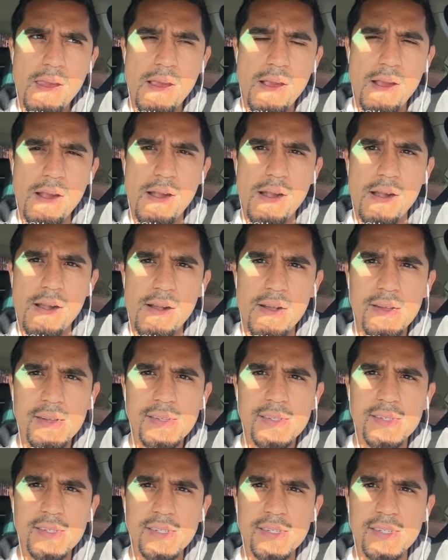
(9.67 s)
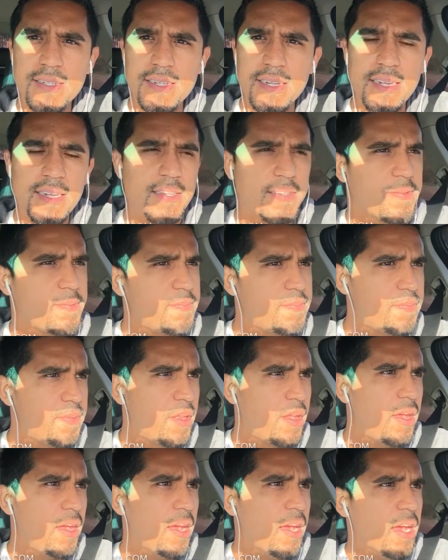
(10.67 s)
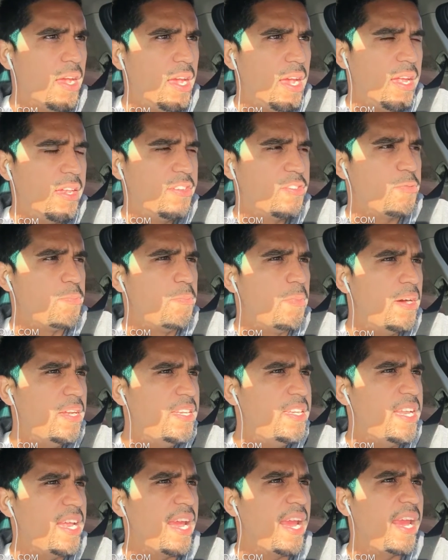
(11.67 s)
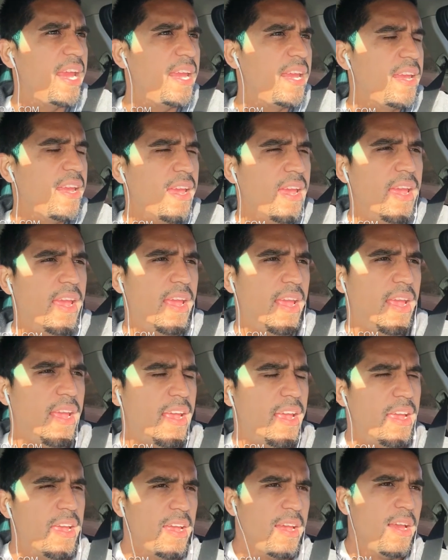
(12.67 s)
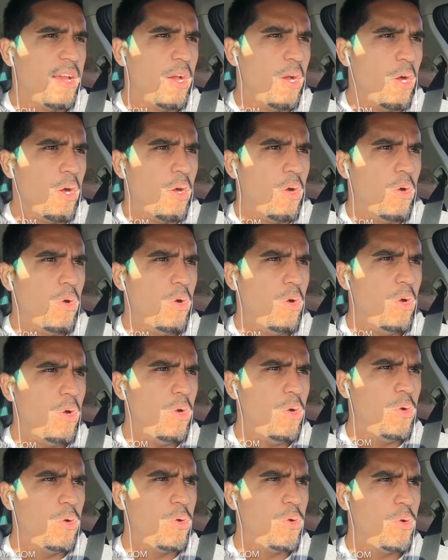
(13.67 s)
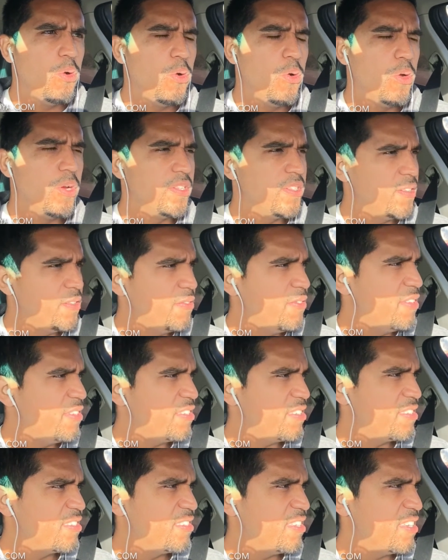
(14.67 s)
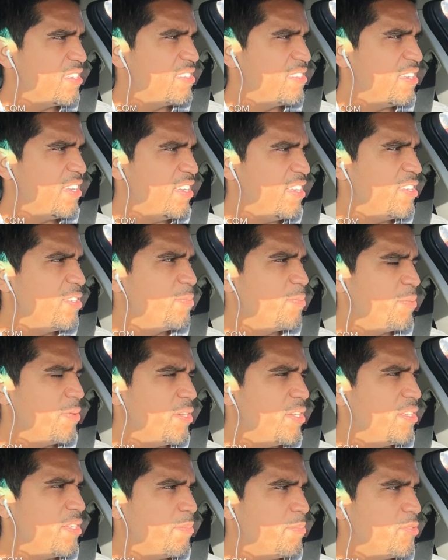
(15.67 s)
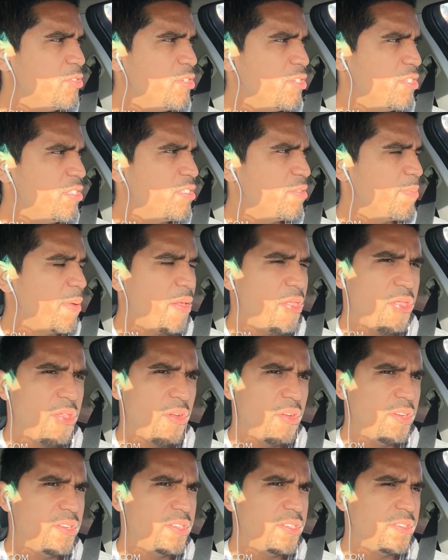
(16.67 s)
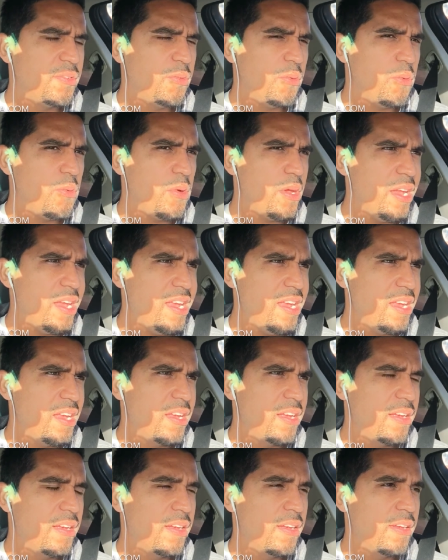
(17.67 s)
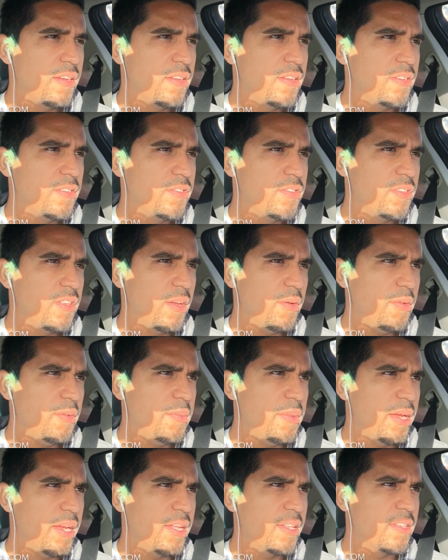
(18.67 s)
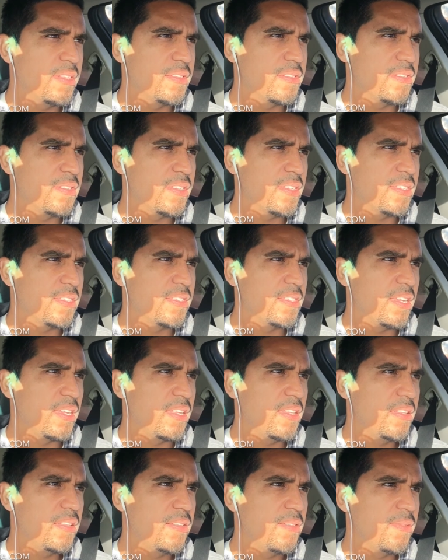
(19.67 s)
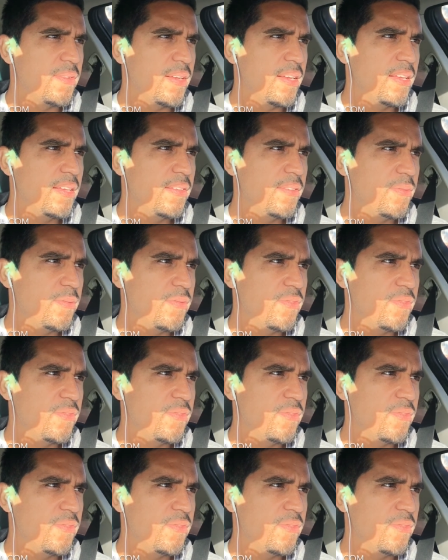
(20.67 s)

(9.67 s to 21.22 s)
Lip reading: Ah, 16. It is Monday. Whew, is it 16? It's pretty, I'm sure it's my third week. So that would make it the 16th, right?